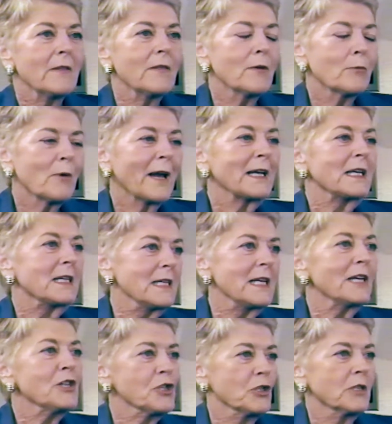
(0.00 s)
the
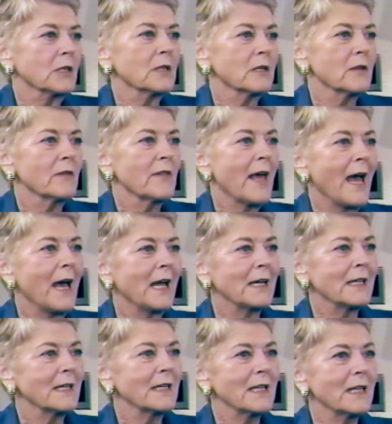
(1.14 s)
recognition
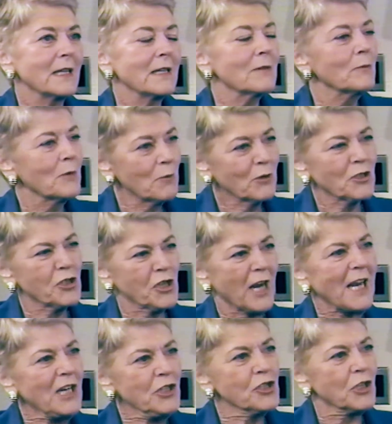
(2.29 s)
that we were
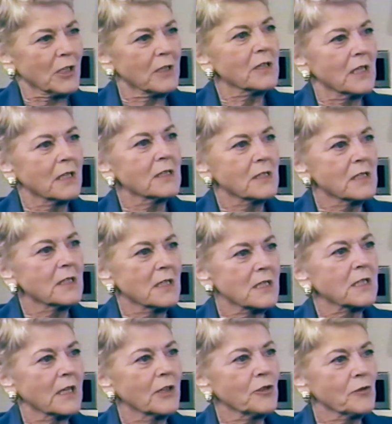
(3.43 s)
changing things in
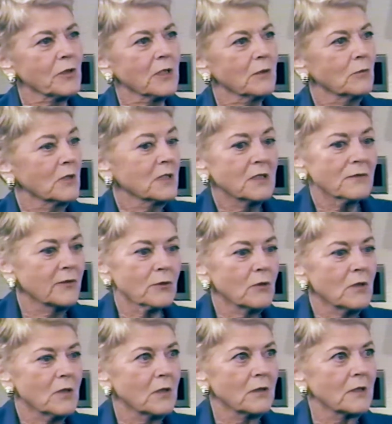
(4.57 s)
this country once and for
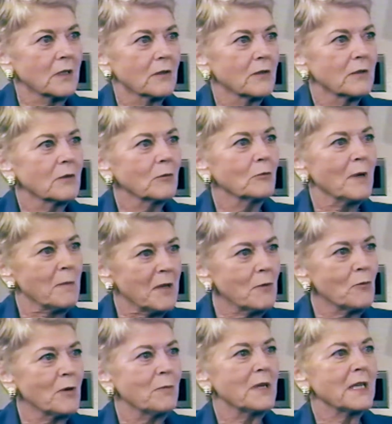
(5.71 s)
all. You know, that
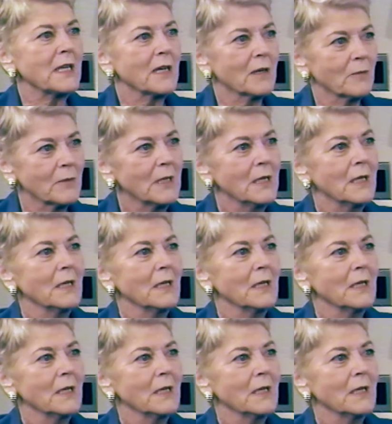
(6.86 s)
women would become